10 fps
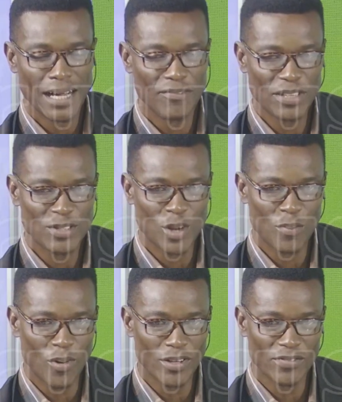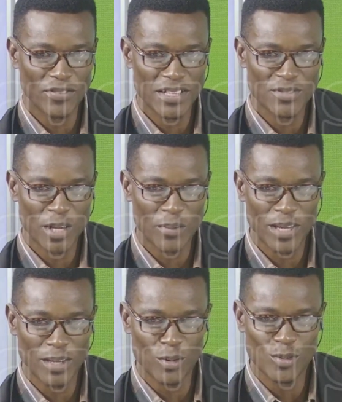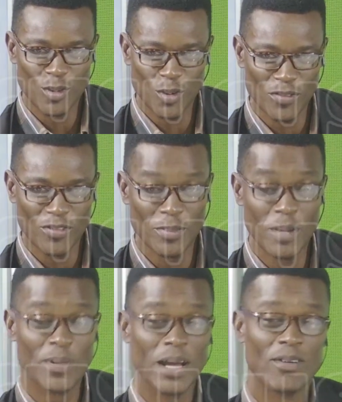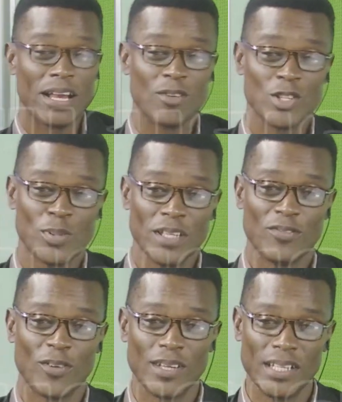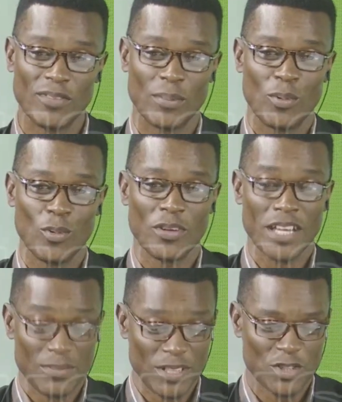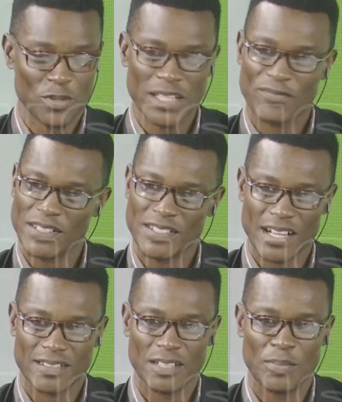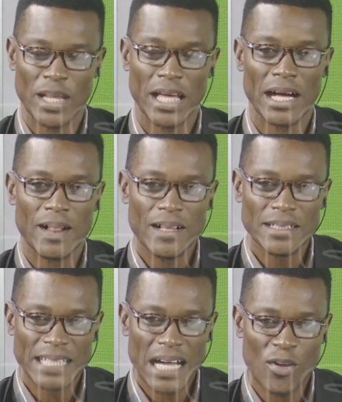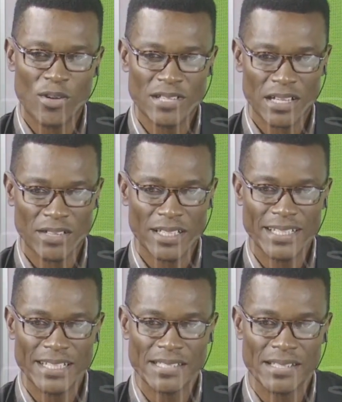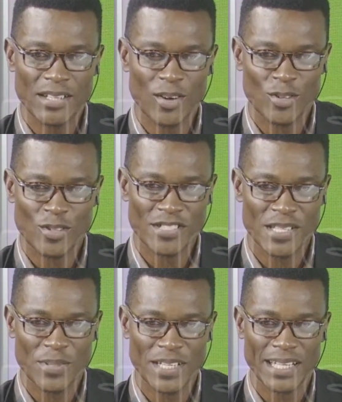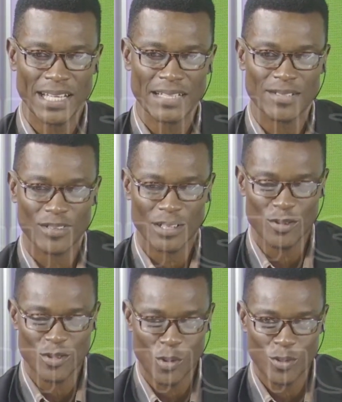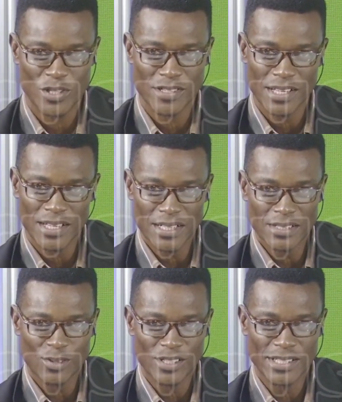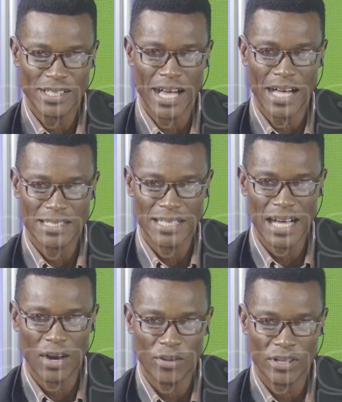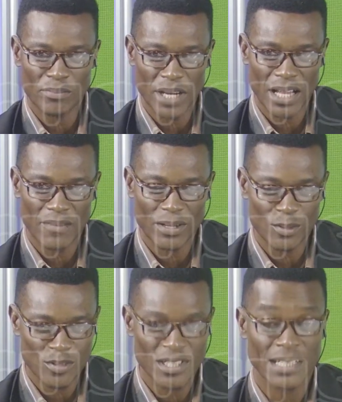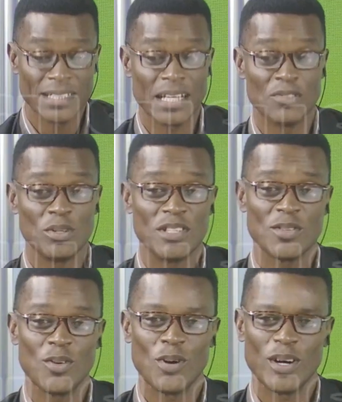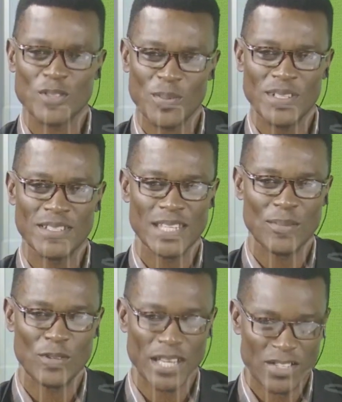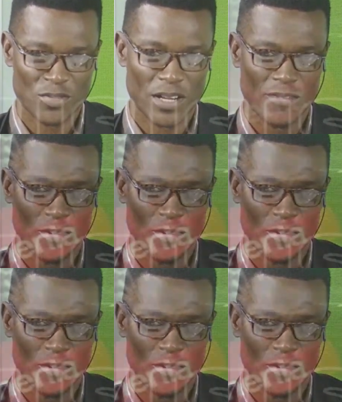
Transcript: uh, Victor Boniface, Xabi Alonso. If you remember, while he was playing for Liverpool, Real Madrid, fantastic player. Now he's actually instilling all those discipline in land under those coaches to his last now in Bayer Leverkusen. And they are doing so well, topping the table with extra